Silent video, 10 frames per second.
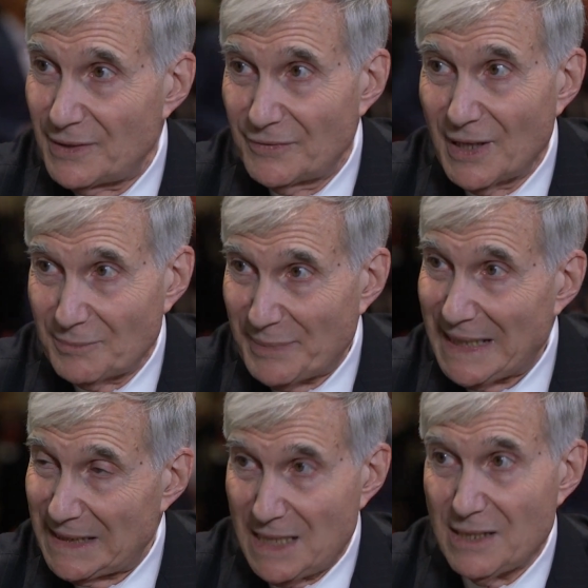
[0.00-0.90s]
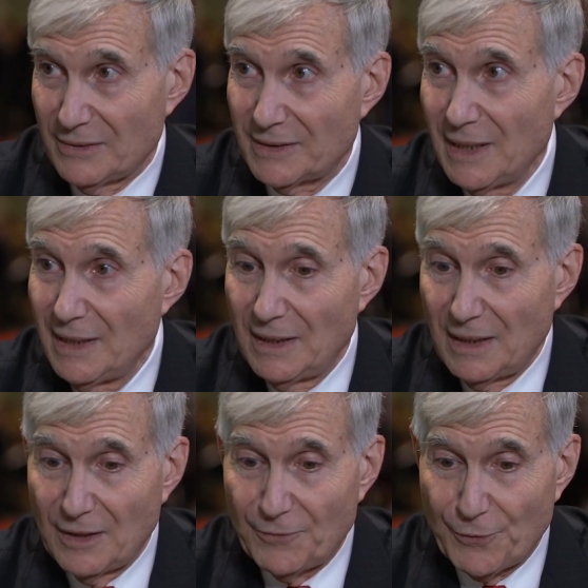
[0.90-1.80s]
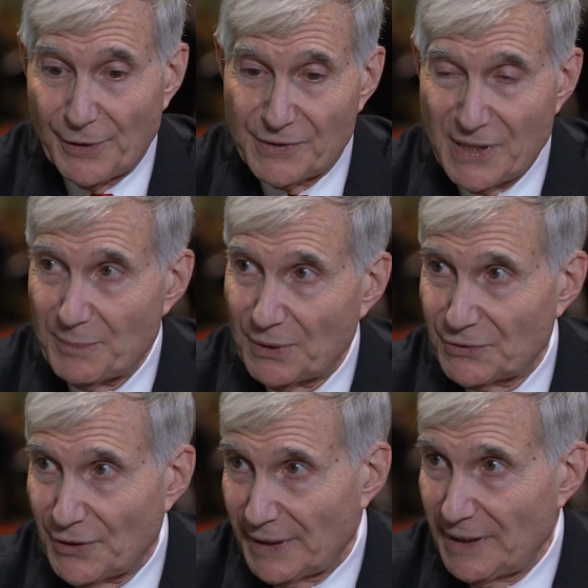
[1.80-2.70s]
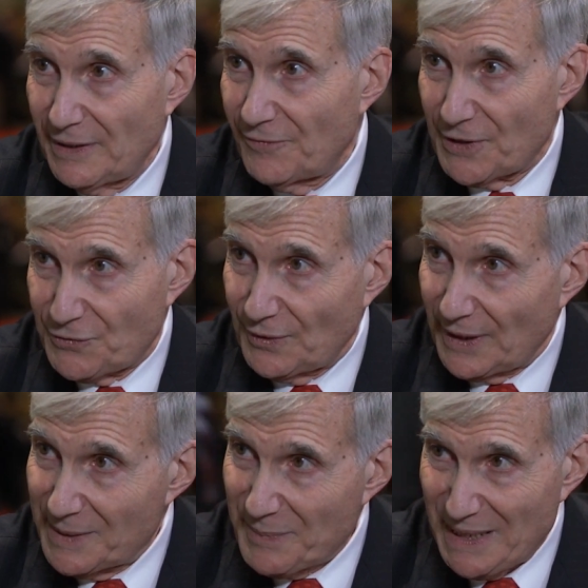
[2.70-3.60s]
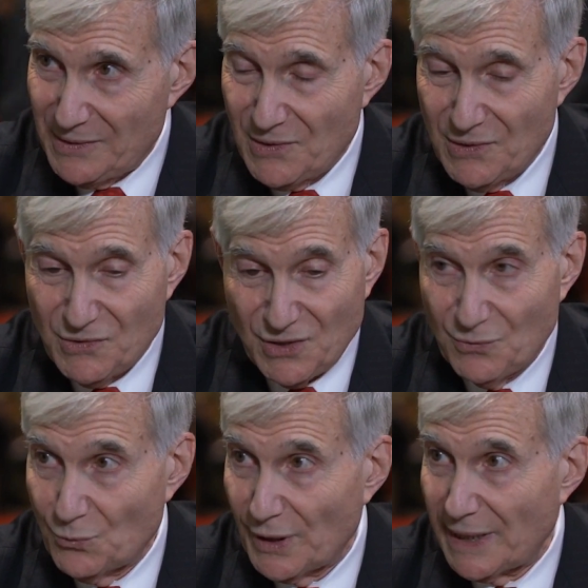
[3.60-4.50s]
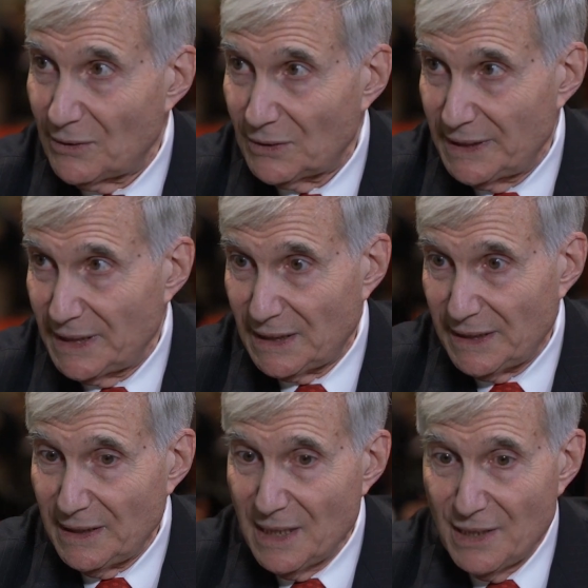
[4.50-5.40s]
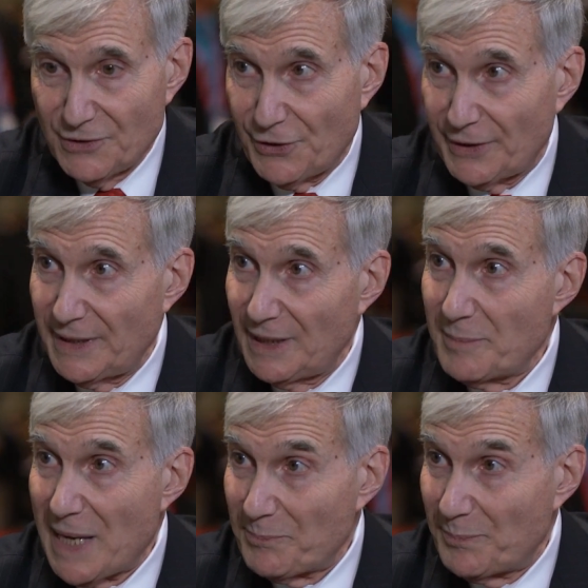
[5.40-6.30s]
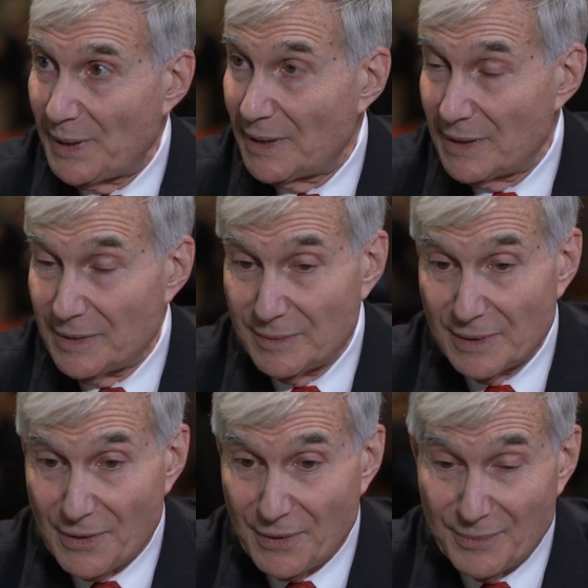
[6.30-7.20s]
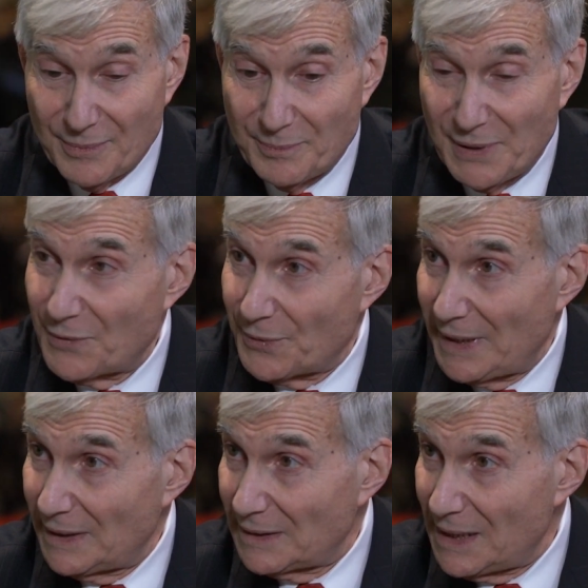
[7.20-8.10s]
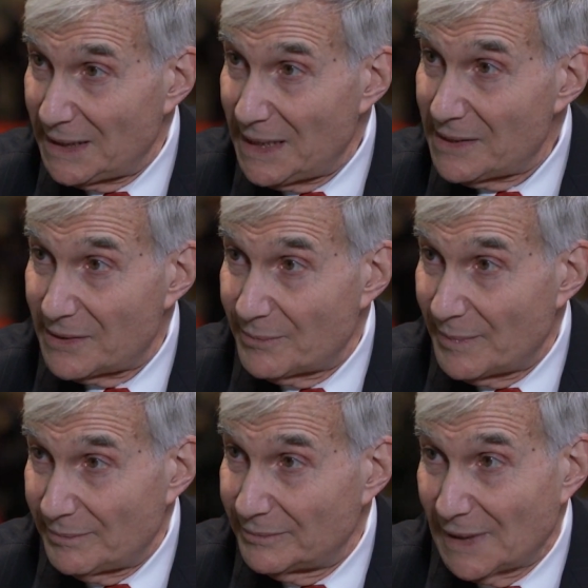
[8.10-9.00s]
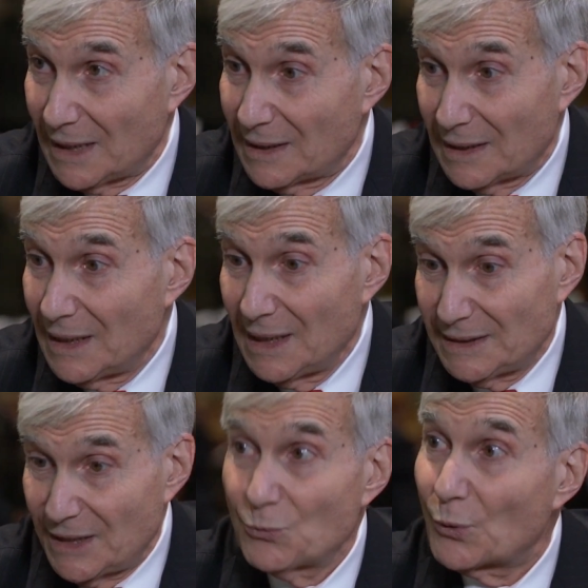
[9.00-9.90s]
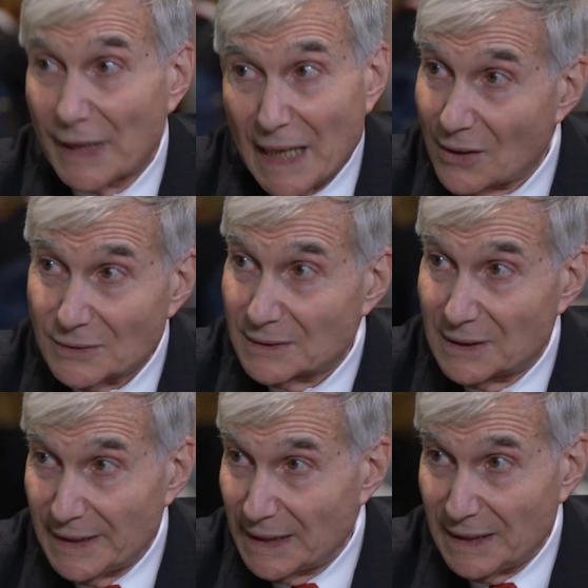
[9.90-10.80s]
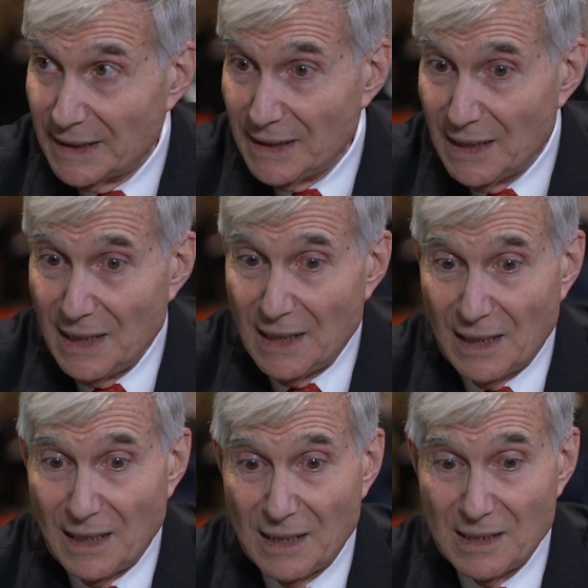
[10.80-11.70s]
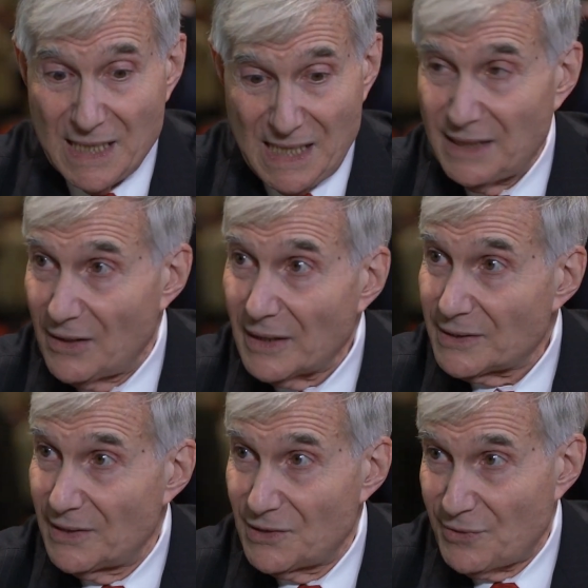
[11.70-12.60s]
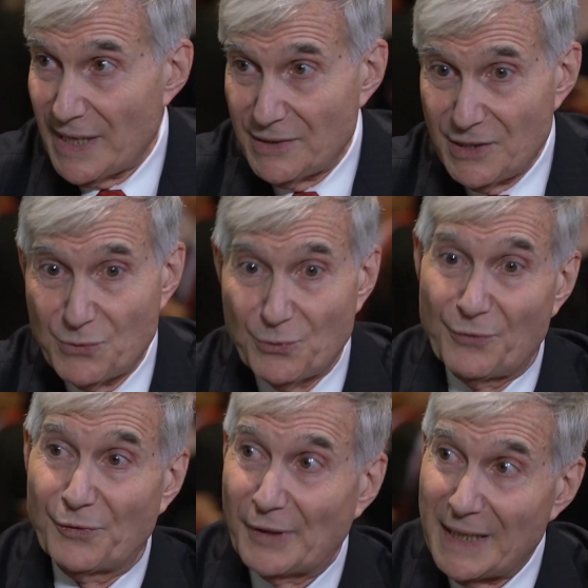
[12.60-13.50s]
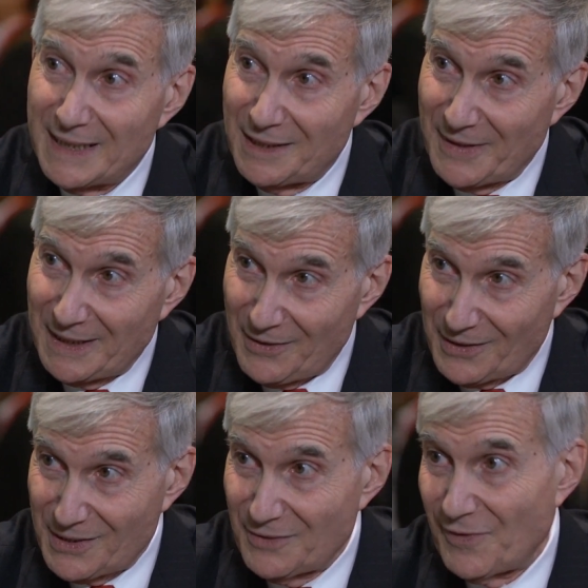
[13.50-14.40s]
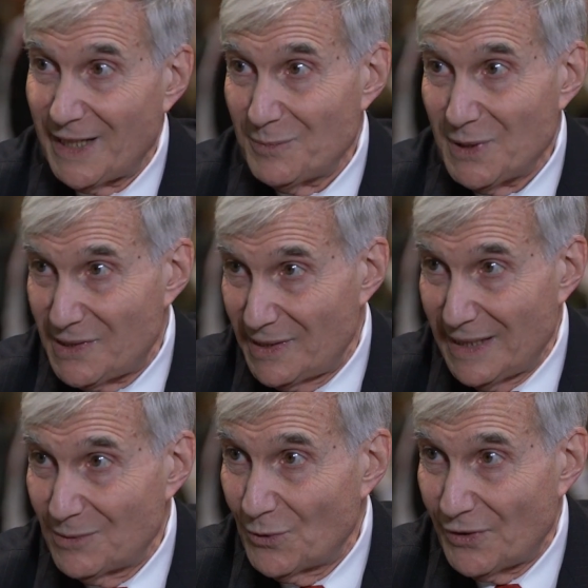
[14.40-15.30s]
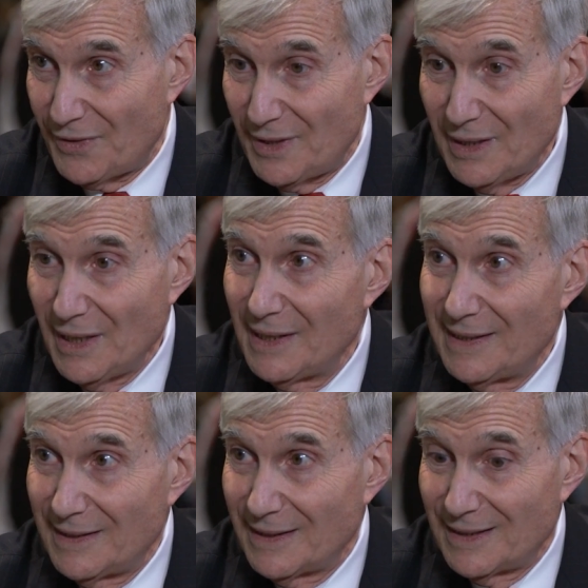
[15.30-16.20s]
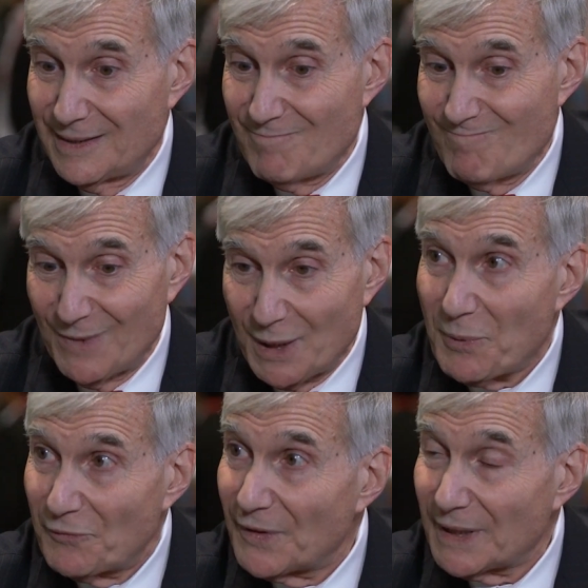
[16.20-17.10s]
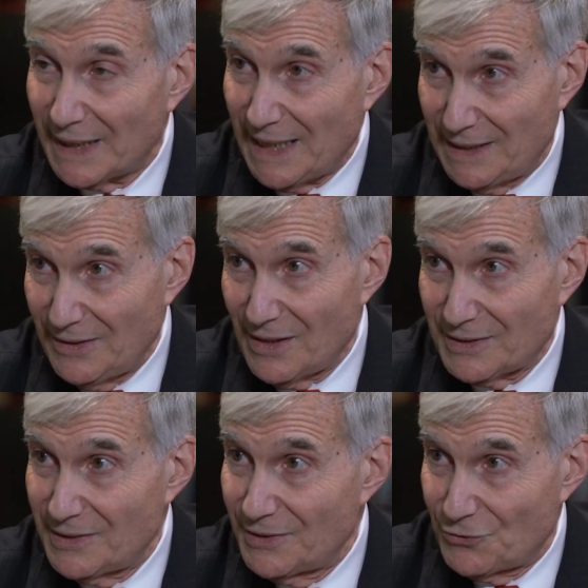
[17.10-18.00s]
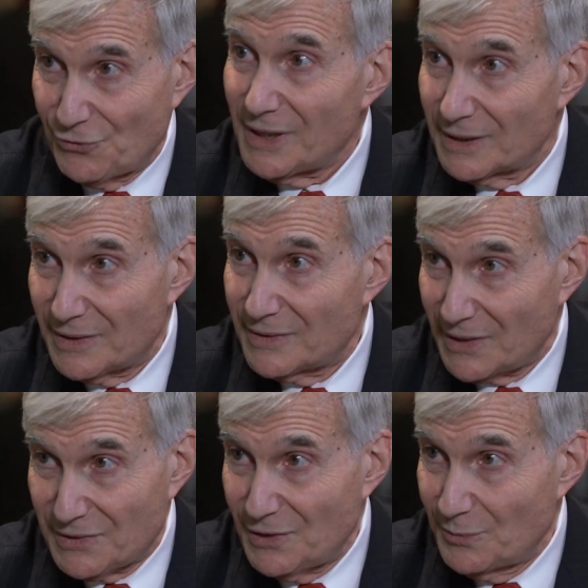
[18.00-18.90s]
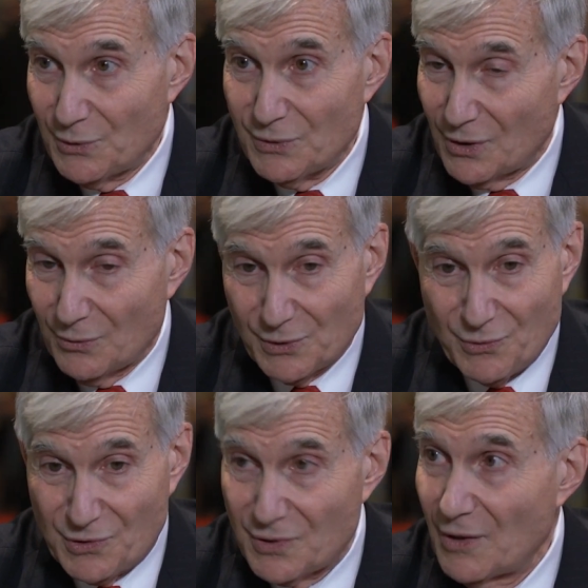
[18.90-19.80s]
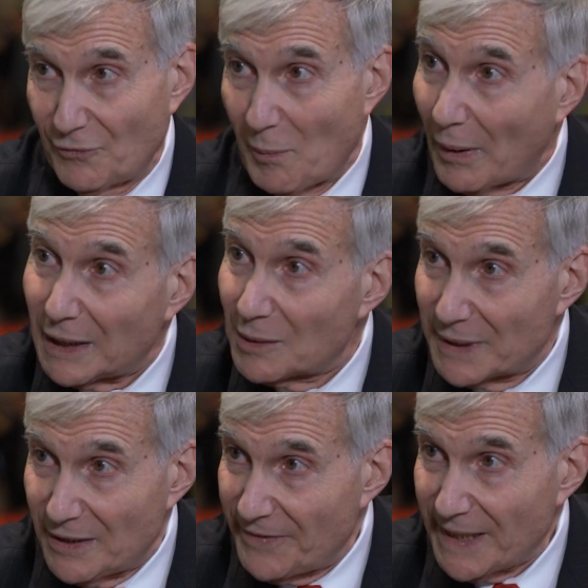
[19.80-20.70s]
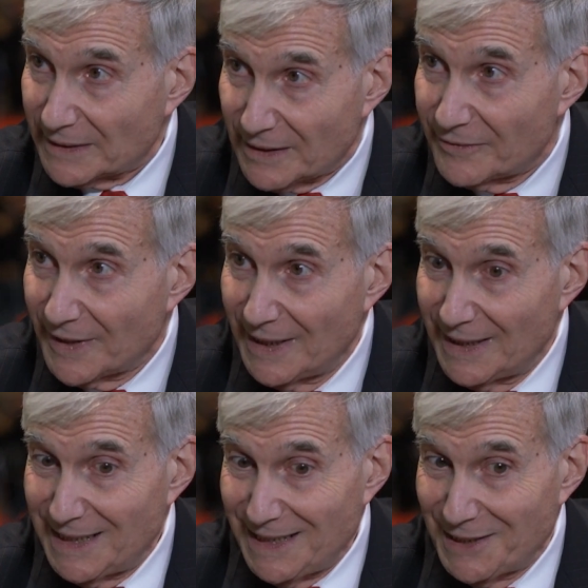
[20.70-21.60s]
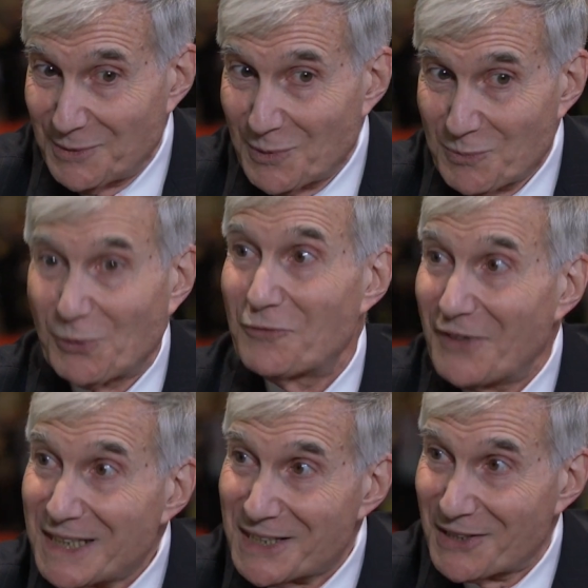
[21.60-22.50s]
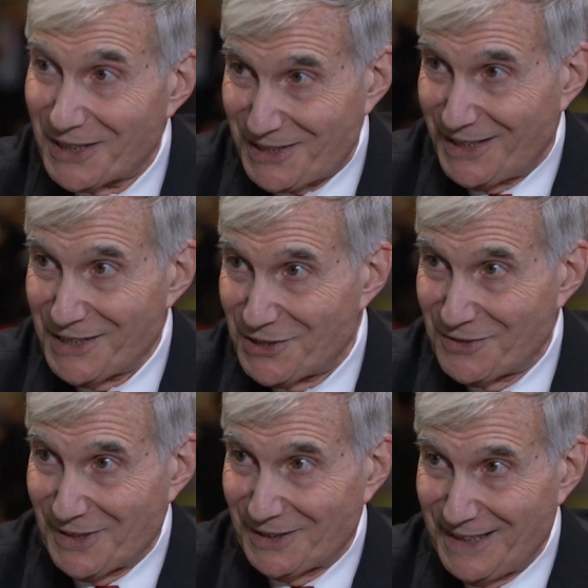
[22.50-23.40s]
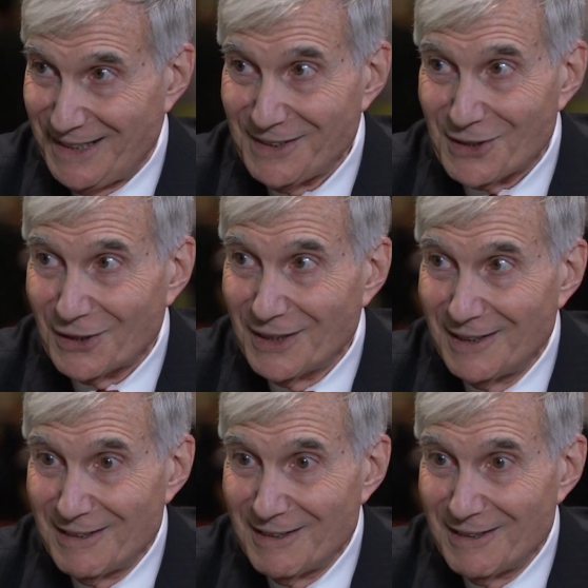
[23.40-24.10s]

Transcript: have not panned out. Uh, for example, targeting the phospholipases didn't work out clinically. Targeting MAP uh, uh, p thirty-eight kinase uh, didn't work out clinically. Uh, antioxidant strategies with a variety of antioxidant vitamins, and then with the uh, lipophilic antioxidant drug, succinobucol, which is remarkably effective in preventing oxidation of L D L,